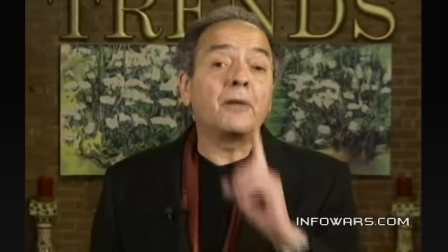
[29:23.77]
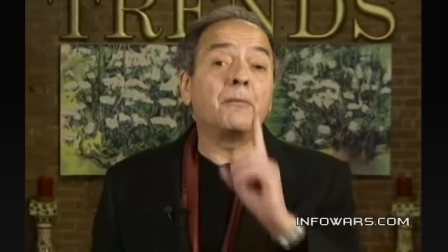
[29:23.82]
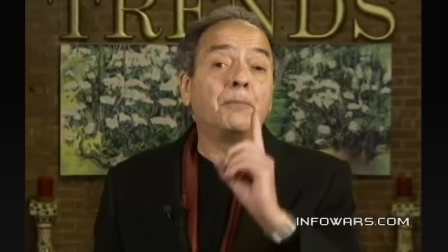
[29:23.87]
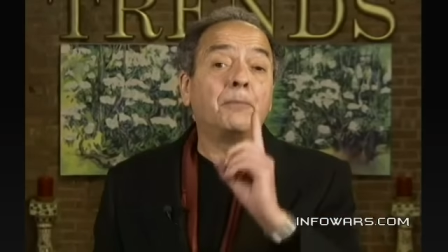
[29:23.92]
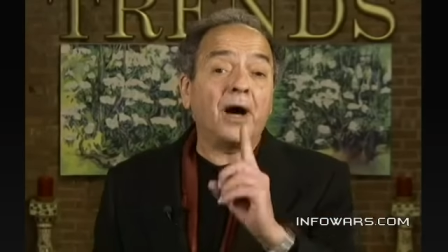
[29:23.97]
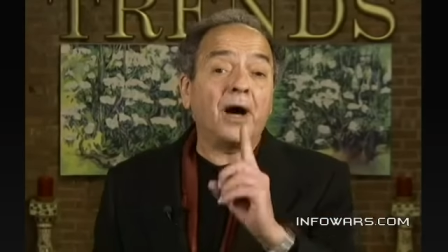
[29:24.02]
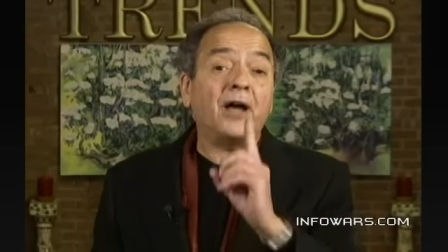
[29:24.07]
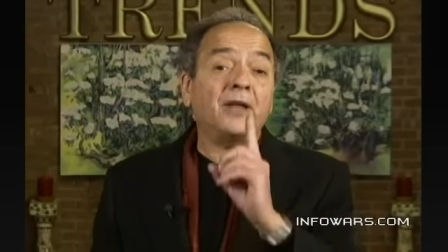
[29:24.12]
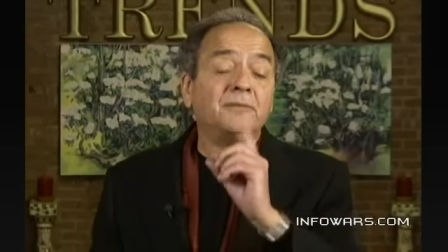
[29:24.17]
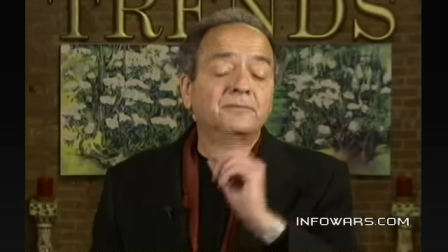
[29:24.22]

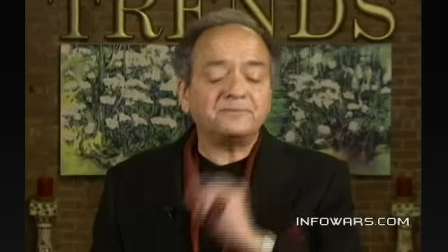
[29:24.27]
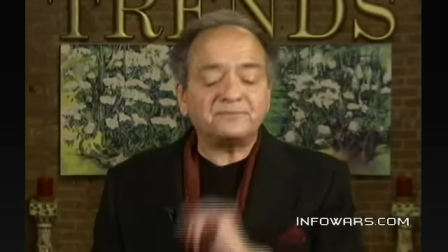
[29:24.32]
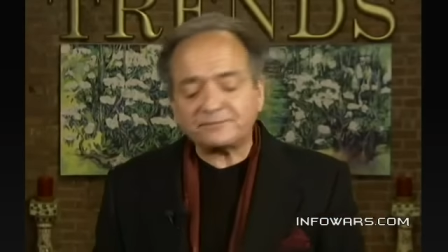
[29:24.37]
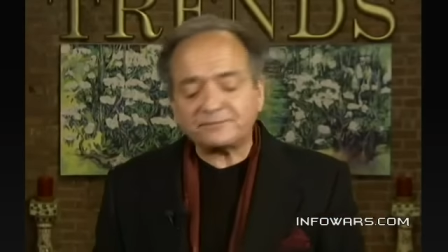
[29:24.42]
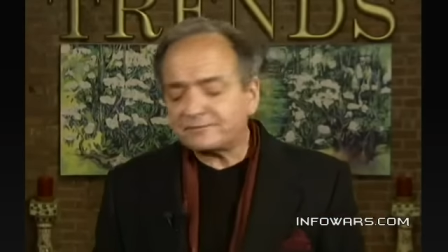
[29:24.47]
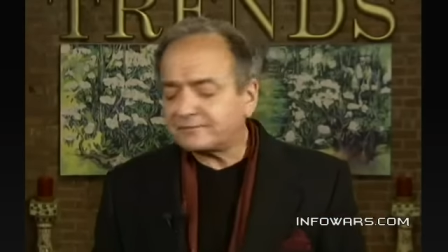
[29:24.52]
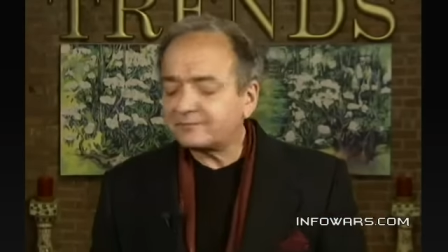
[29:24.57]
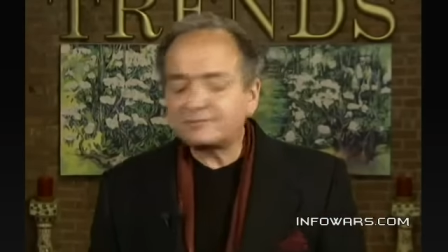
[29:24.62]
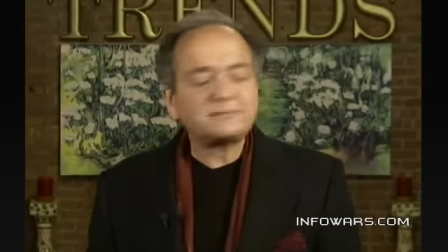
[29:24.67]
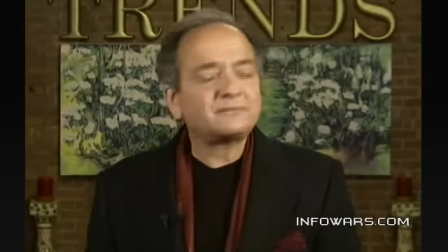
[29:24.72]
But
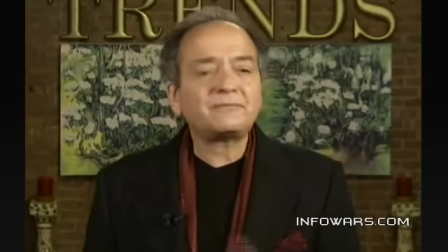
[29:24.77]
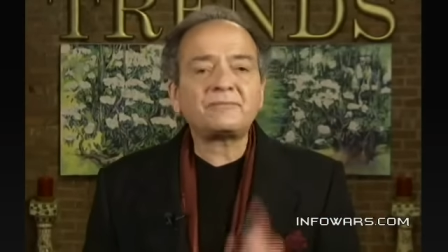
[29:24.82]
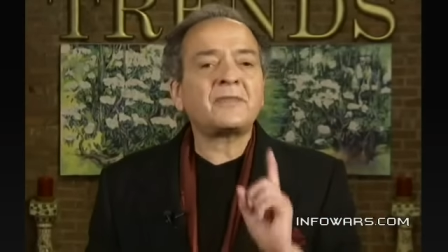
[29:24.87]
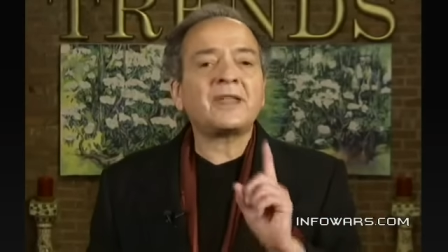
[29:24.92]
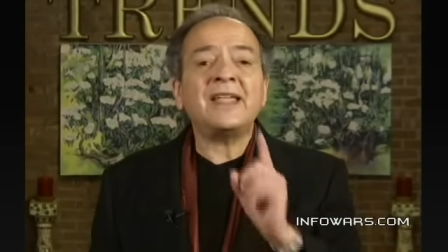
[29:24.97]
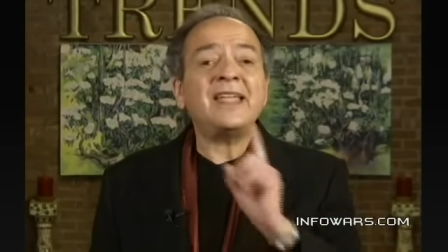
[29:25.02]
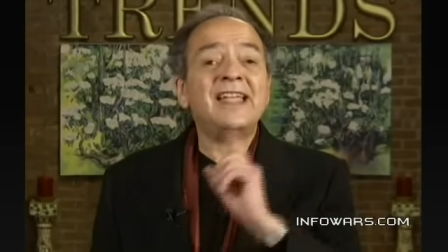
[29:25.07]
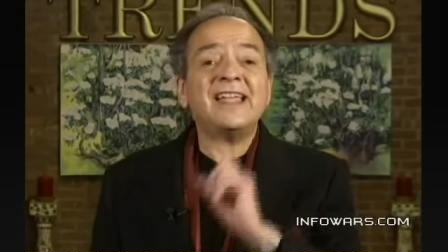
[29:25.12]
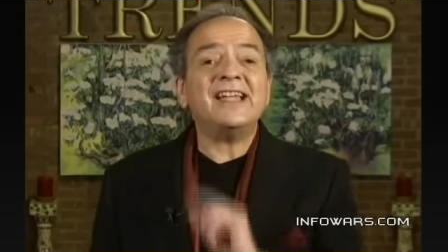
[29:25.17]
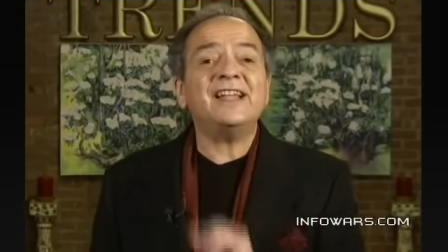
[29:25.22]

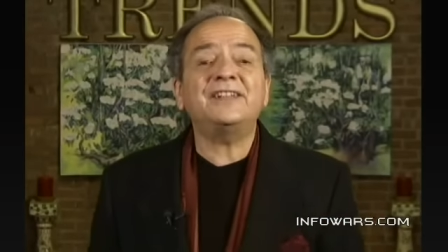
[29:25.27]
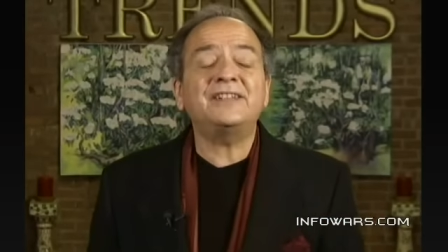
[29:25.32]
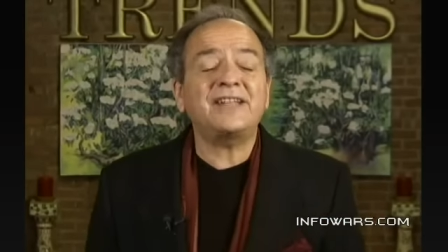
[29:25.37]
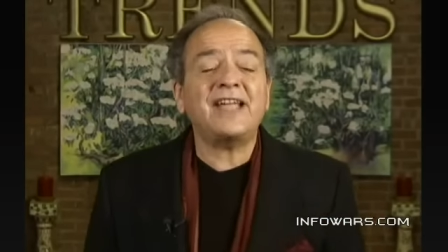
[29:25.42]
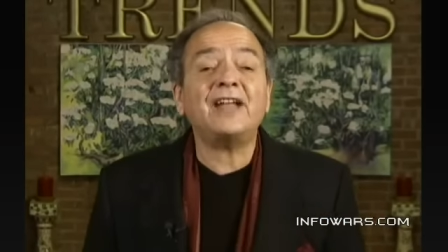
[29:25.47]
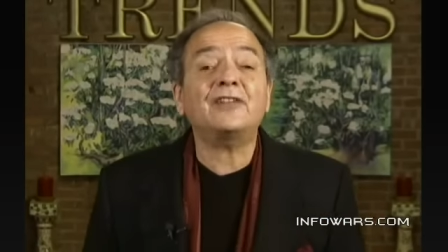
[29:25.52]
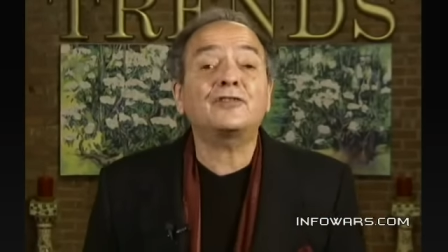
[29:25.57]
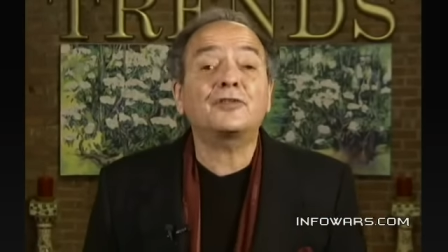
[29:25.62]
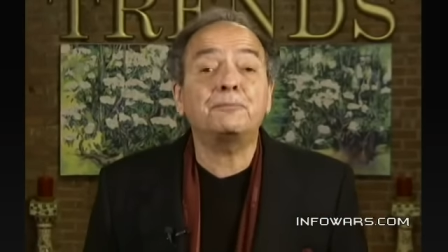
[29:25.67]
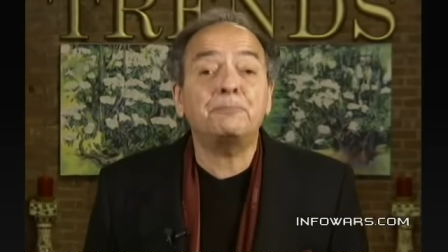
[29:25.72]
it
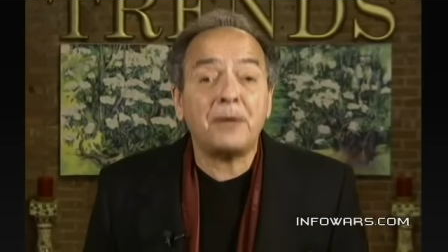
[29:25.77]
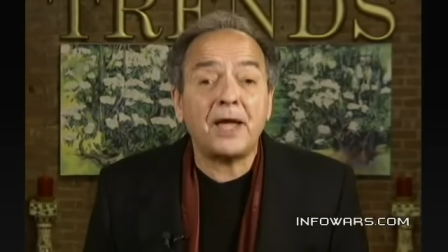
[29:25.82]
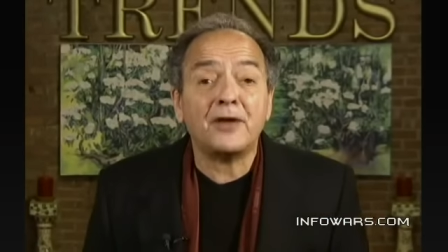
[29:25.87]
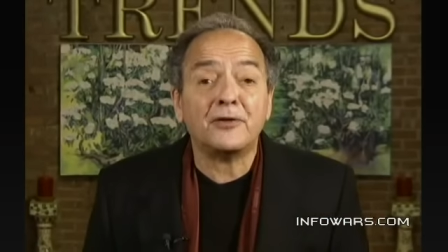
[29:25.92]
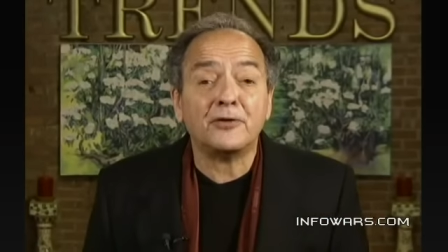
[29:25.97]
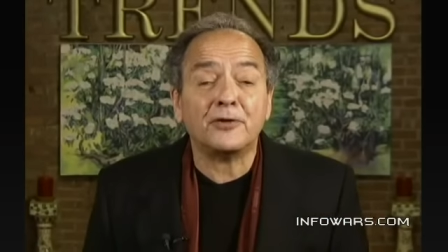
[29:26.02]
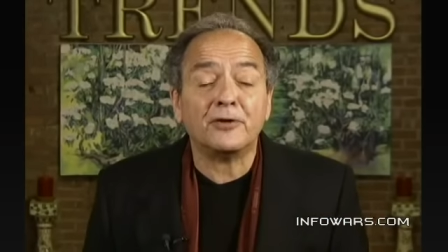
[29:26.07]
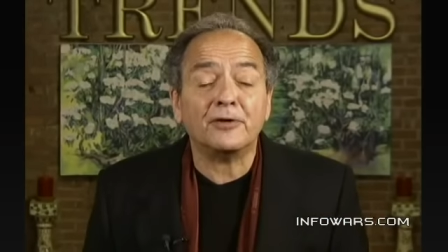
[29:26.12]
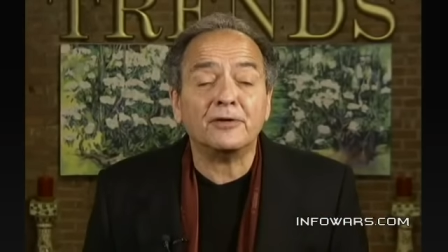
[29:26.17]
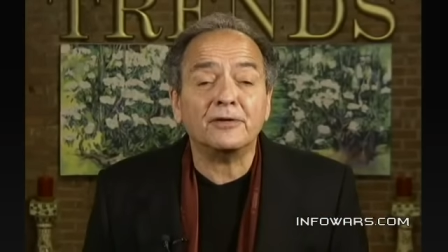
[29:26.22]
gets
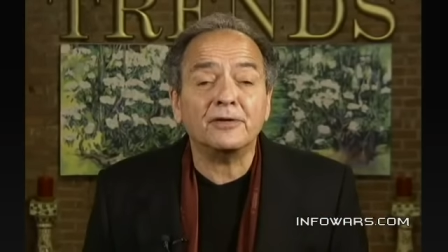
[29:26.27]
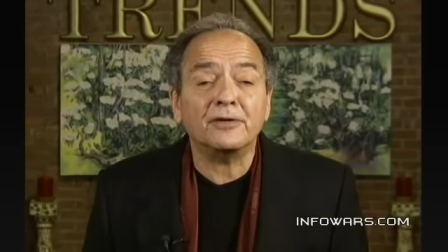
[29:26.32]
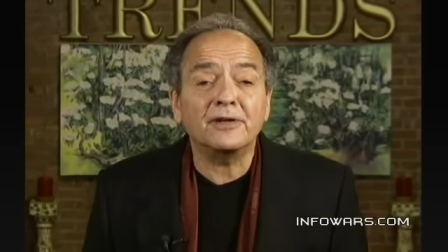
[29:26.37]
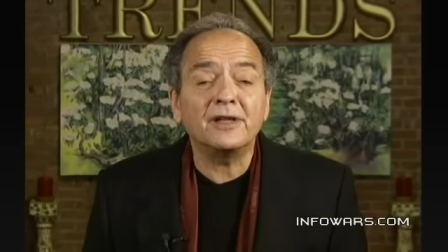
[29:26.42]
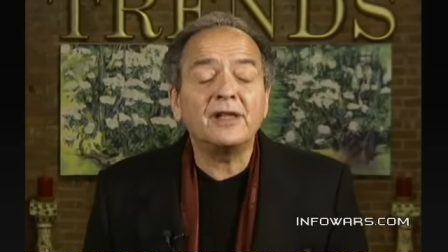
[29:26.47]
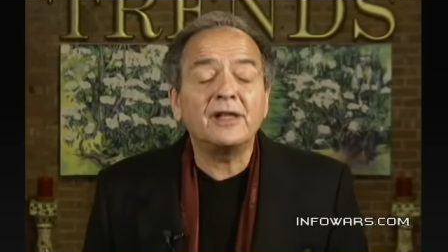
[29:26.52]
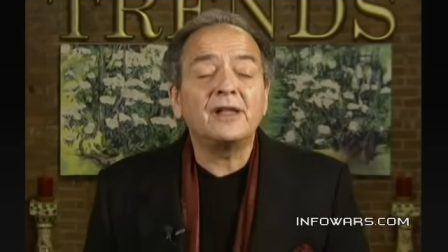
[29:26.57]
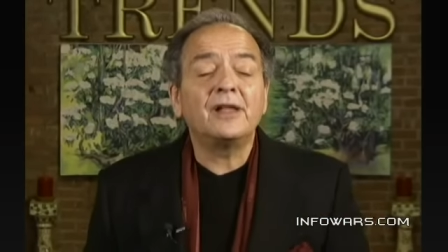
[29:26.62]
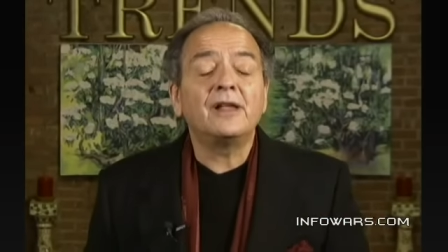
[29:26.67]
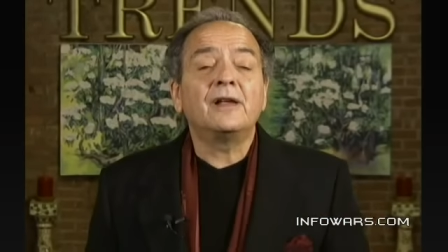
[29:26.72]
better.
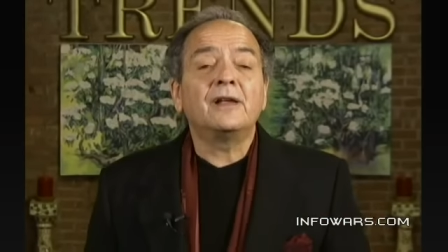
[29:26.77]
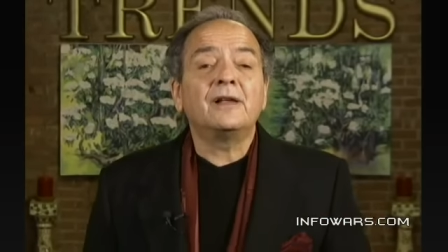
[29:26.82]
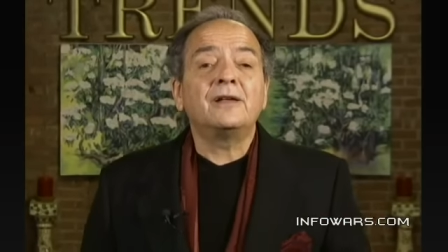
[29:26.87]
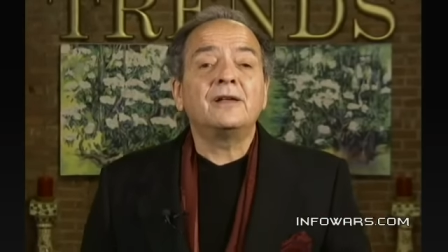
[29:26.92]
Oh.